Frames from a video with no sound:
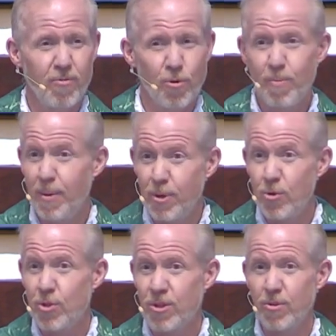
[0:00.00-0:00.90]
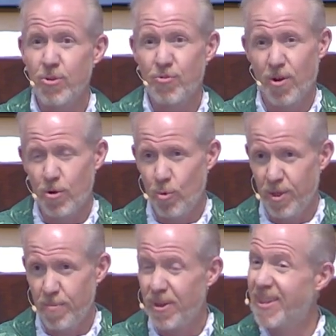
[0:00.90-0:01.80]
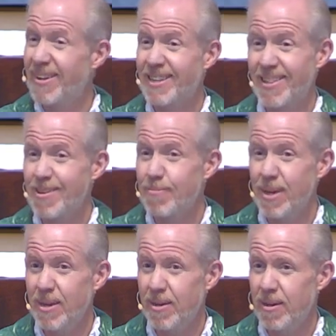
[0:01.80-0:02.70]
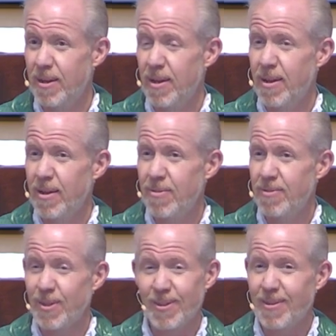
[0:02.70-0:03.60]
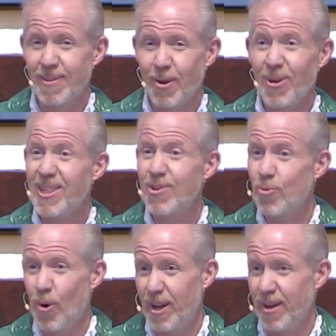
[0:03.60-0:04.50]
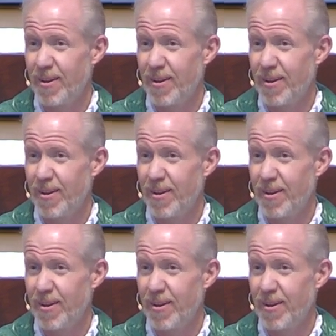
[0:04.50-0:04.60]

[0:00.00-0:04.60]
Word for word: or maybe you still struggle with it, but that doesn't mean that there isn't one.